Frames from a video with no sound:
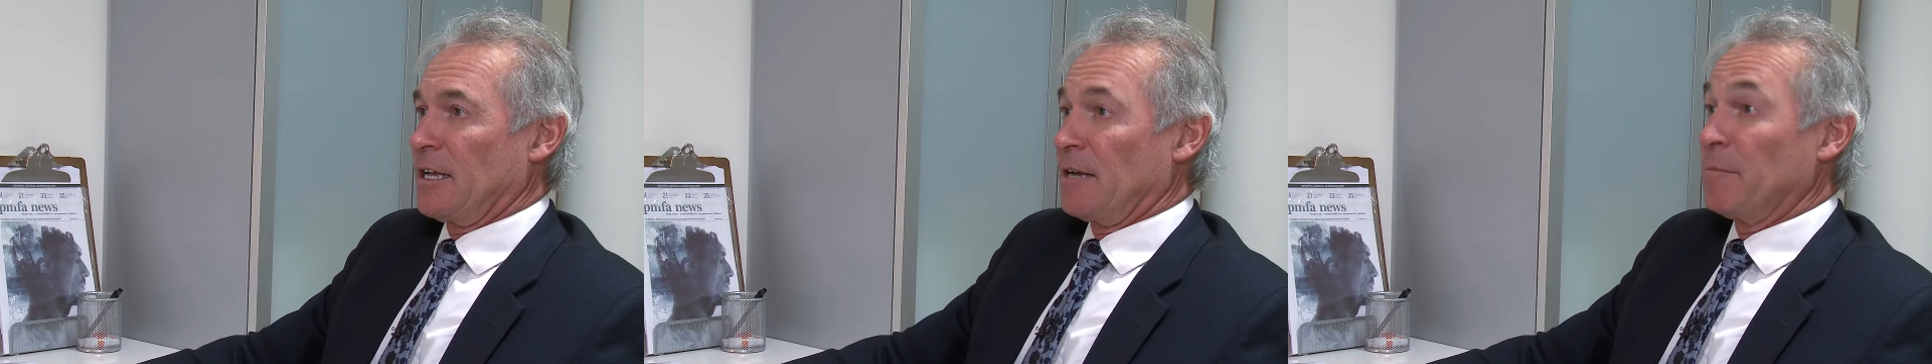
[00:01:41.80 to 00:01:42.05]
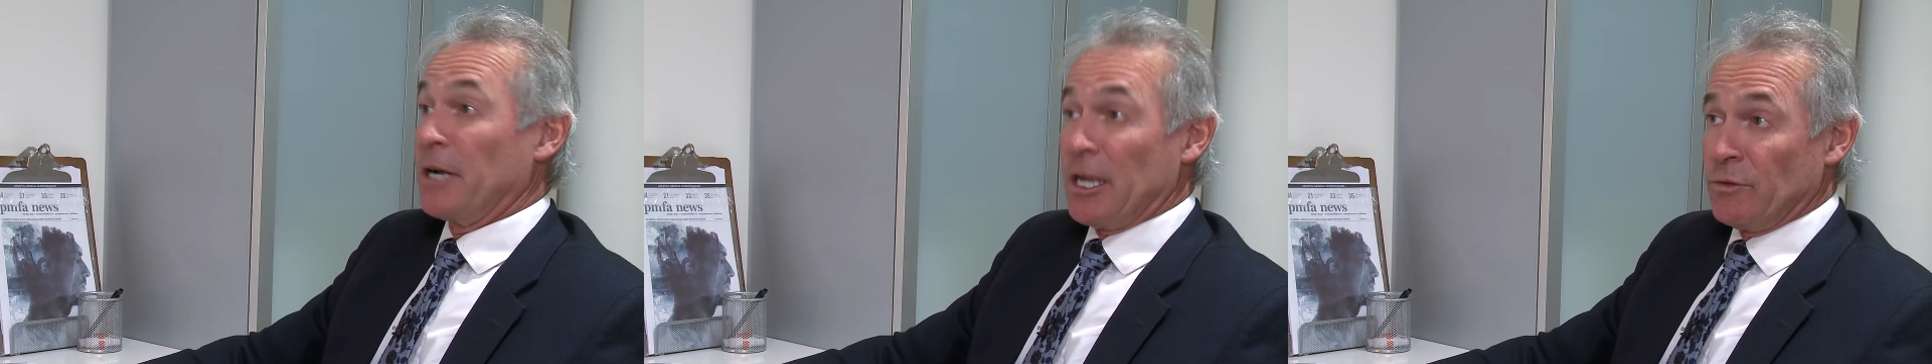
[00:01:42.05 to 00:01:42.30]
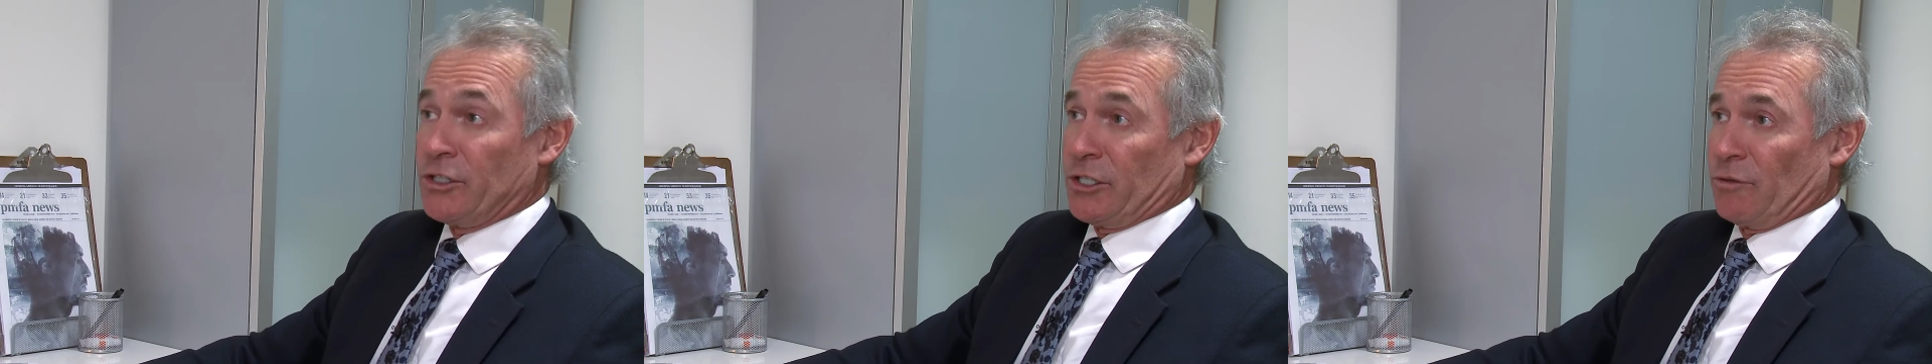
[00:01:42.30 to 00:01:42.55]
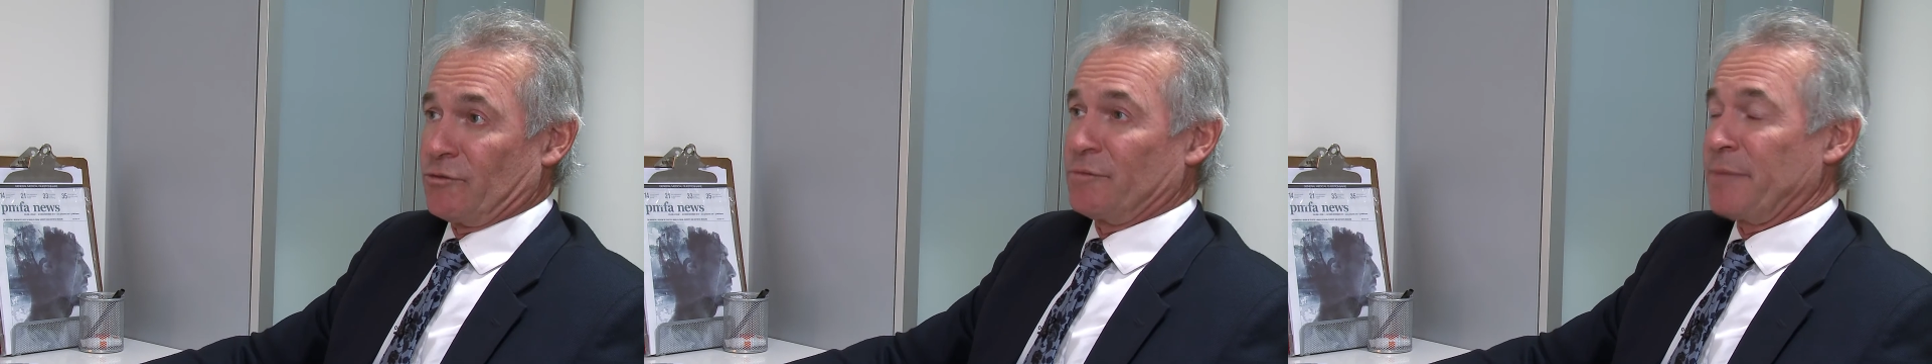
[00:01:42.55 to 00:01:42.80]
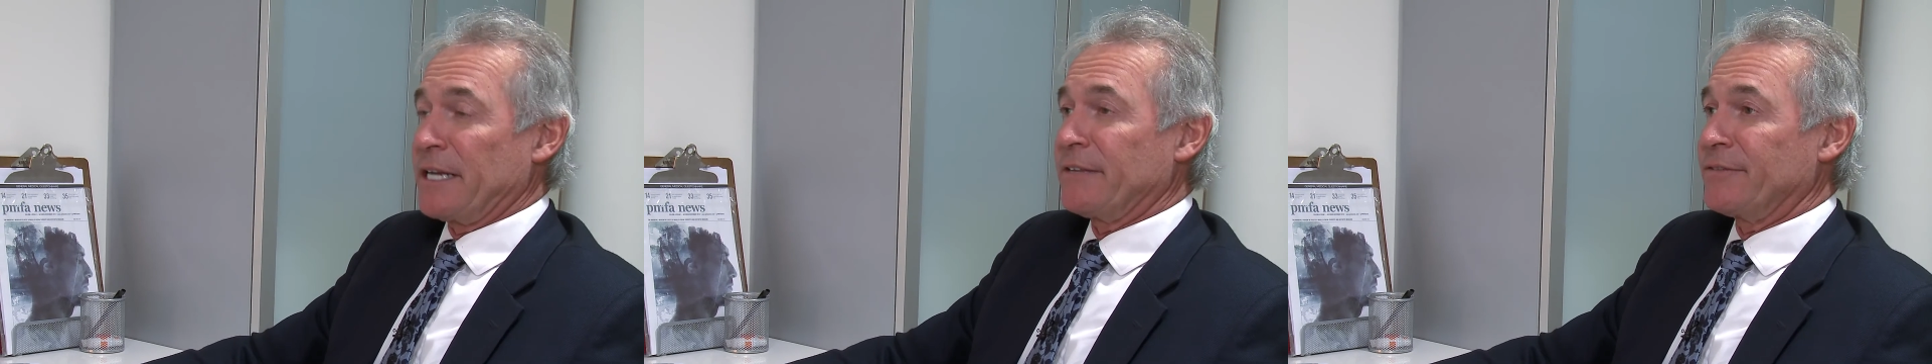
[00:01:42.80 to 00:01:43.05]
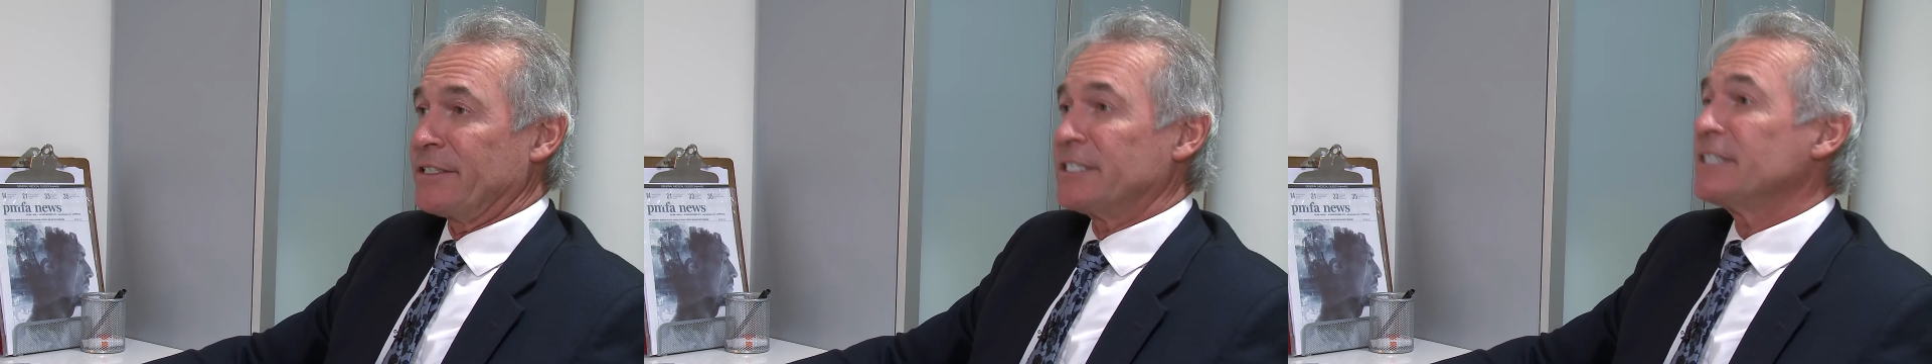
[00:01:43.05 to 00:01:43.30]
My own children
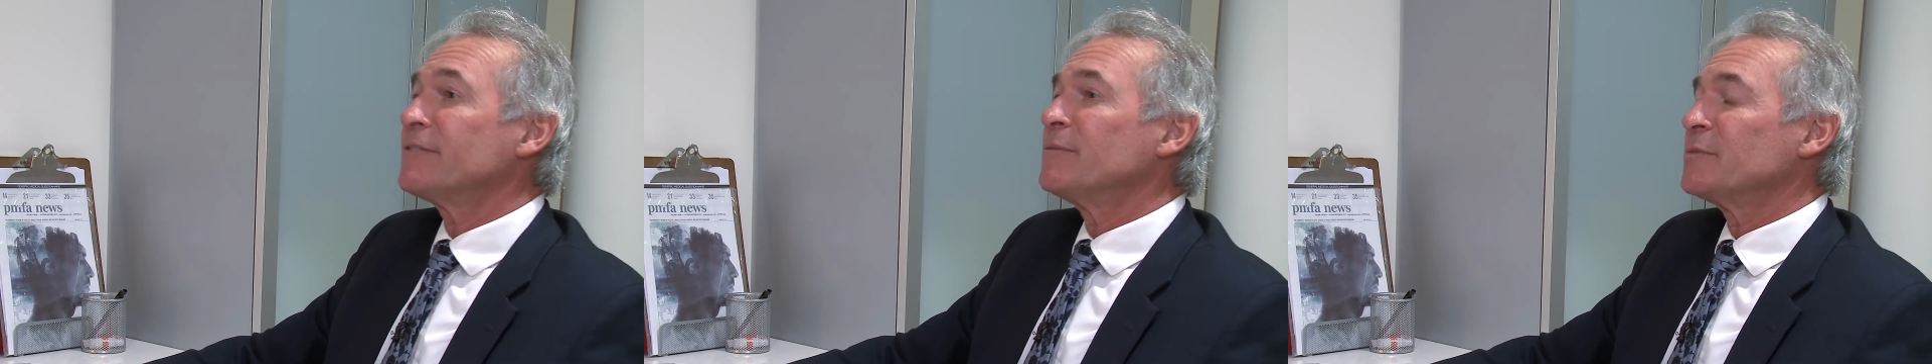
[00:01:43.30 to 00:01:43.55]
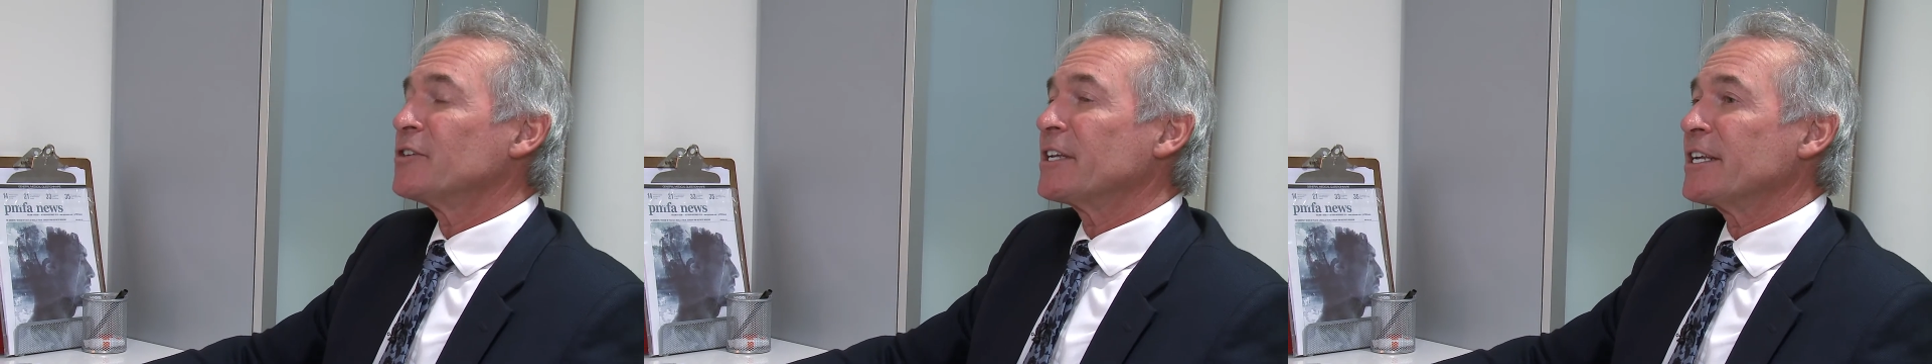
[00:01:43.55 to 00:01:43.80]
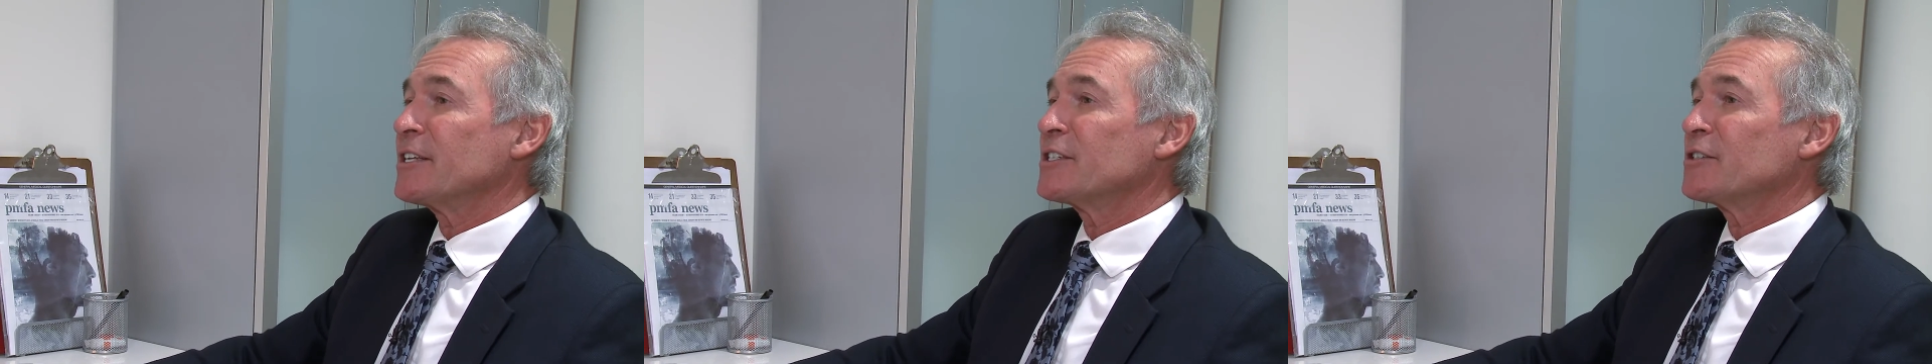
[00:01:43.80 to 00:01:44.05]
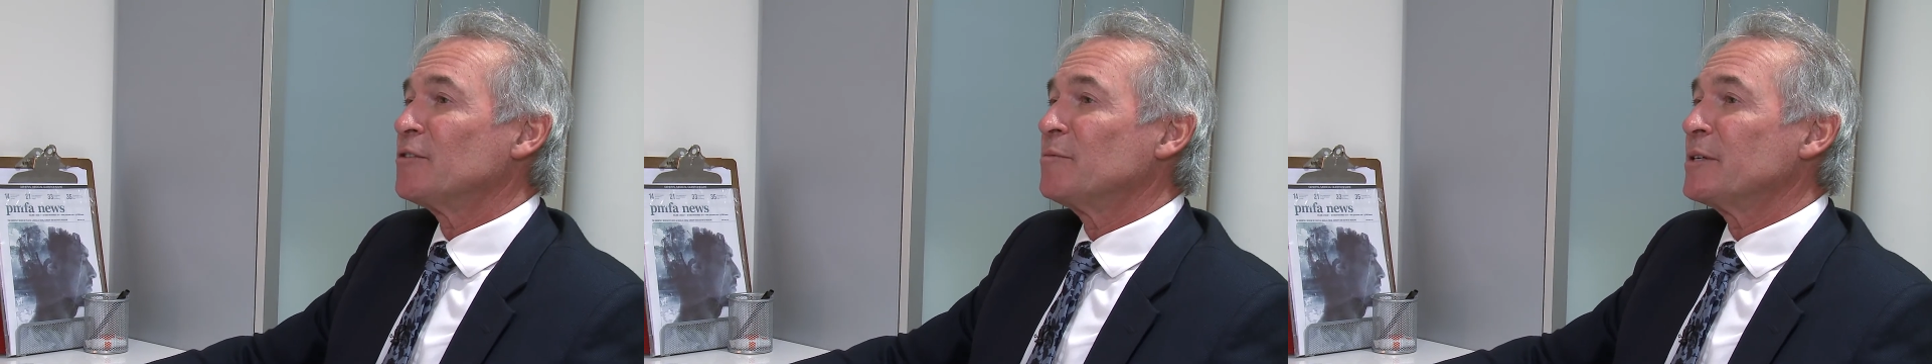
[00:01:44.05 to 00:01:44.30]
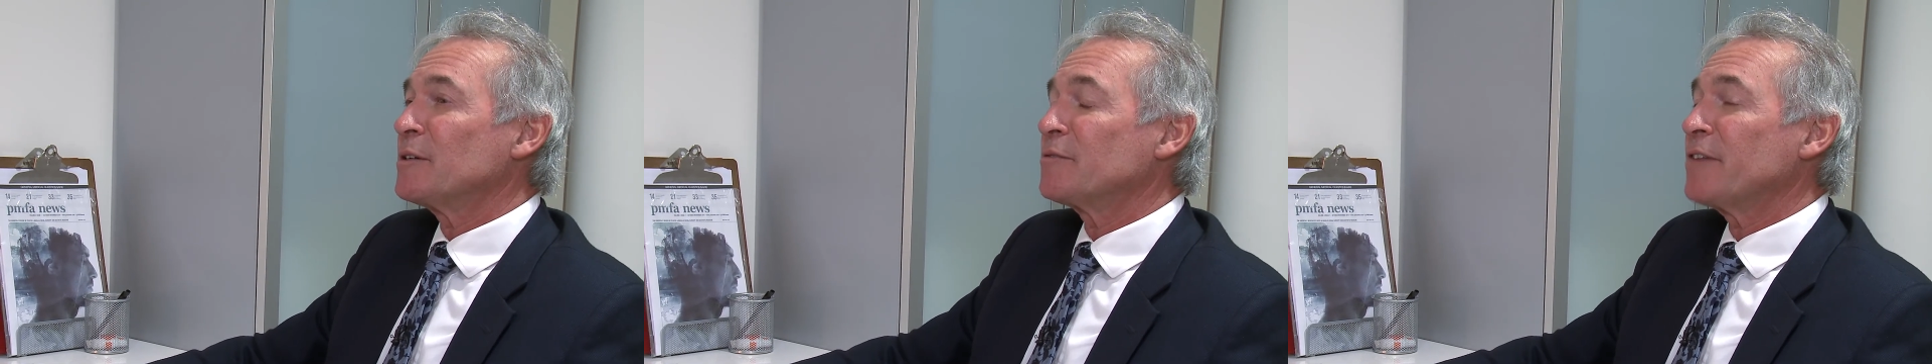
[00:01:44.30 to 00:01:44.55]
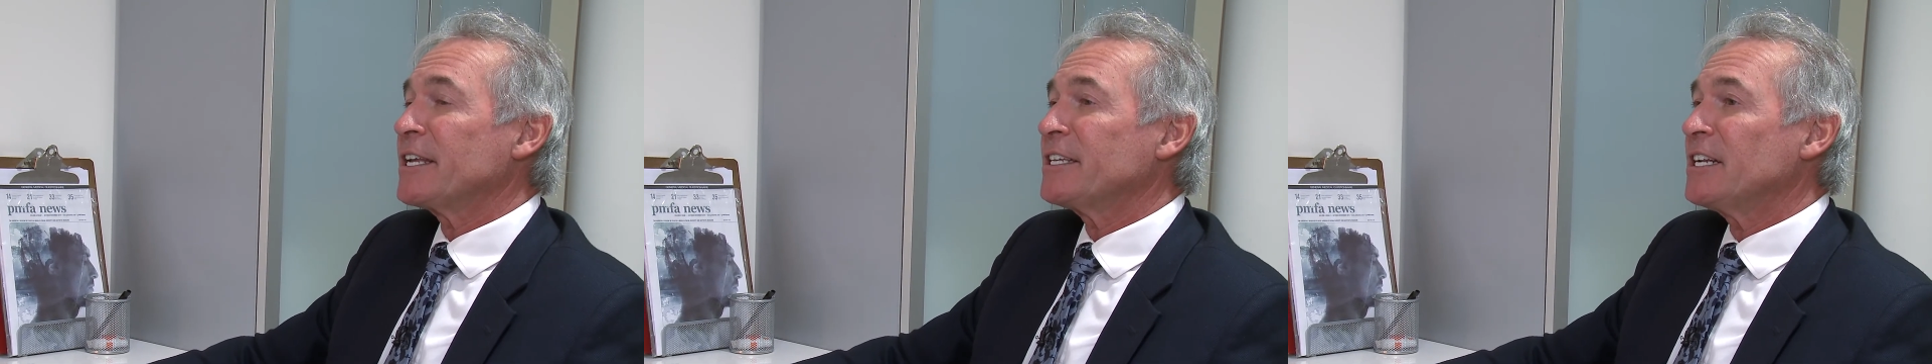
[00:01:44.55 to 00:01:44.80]
benefited from drinking school milk
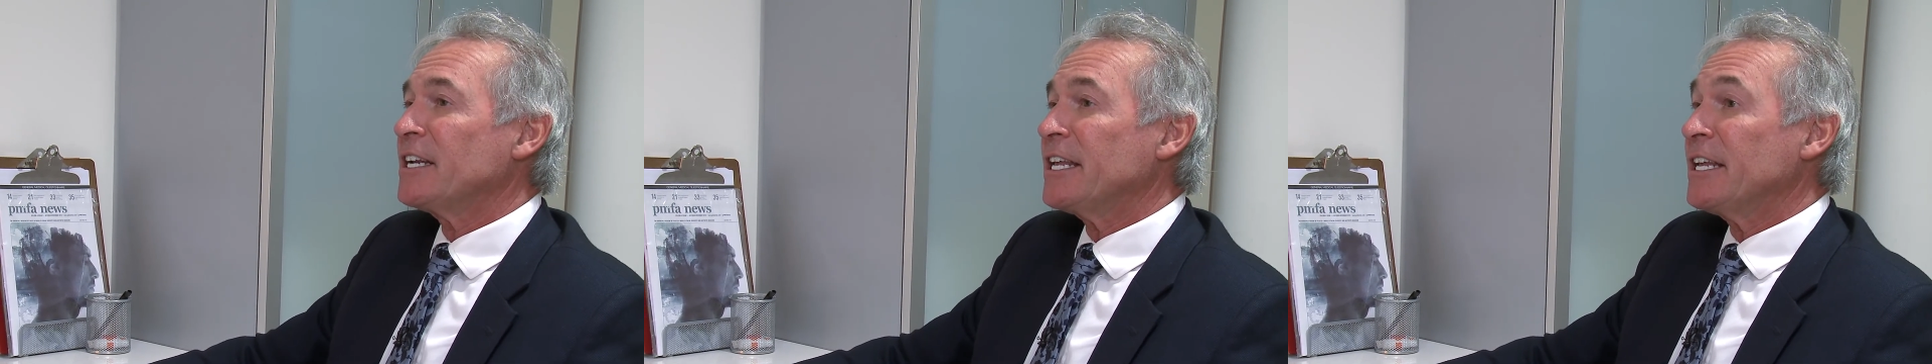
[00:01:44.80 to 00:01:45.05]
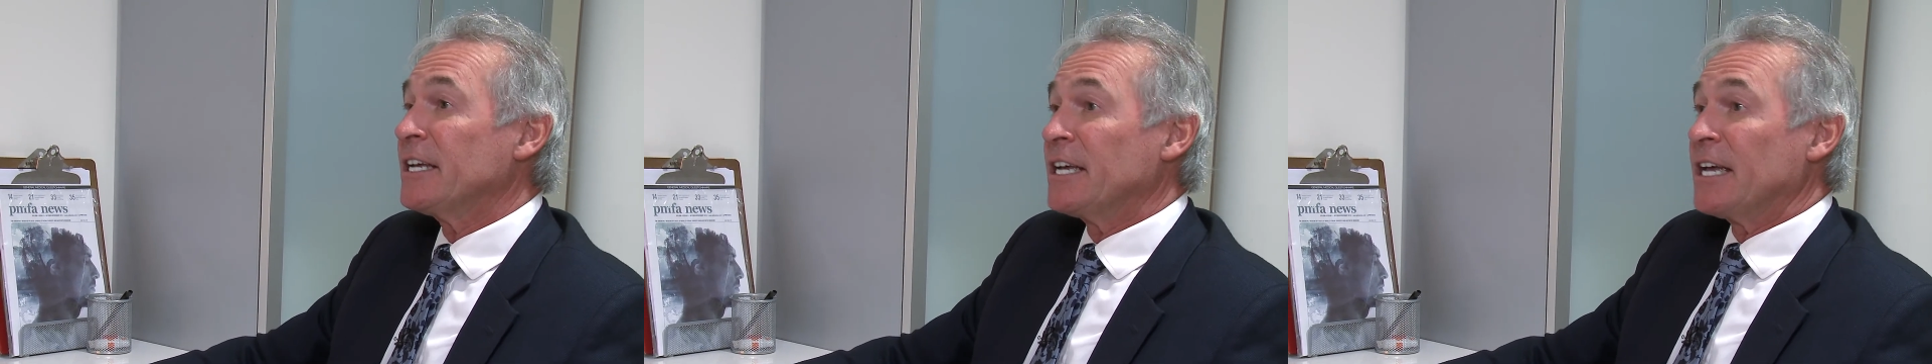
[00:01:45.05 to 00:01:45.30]
regularly,